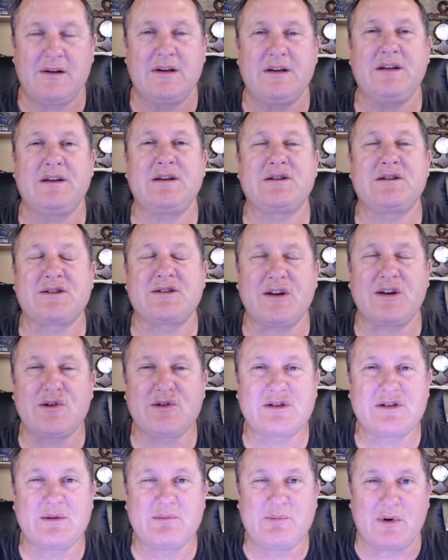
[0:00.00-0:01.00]
It is so
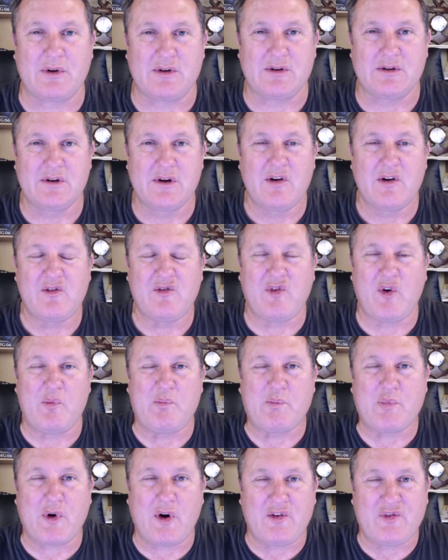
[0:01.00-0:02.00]
simple for
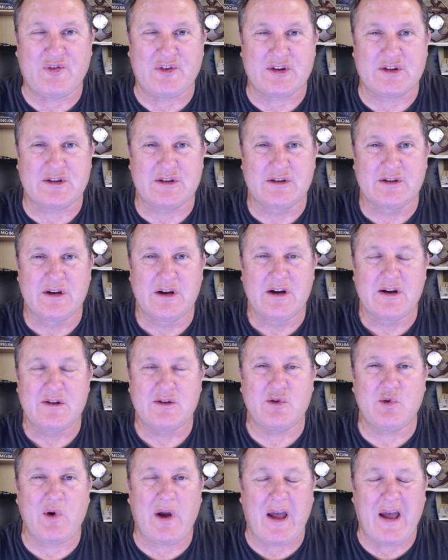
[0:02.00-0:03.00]
profit
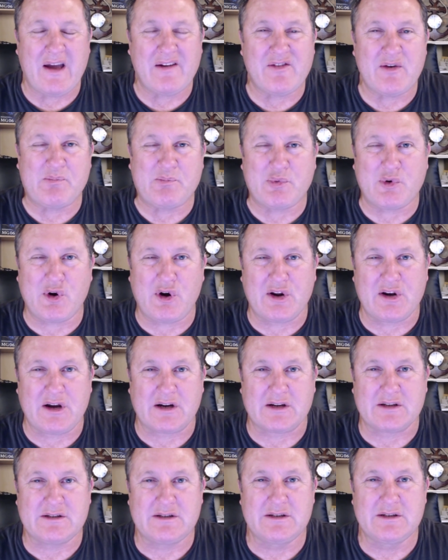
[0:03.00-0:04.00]
to have a
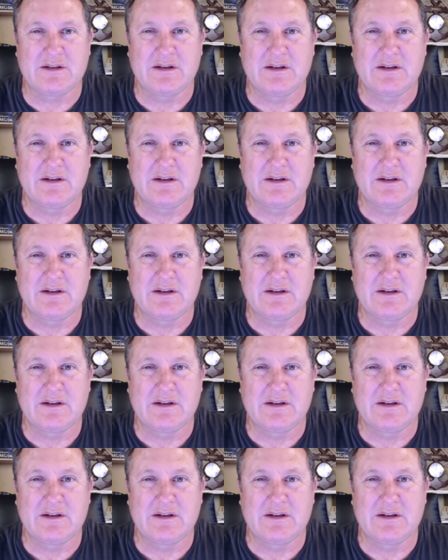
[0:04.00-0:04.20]
product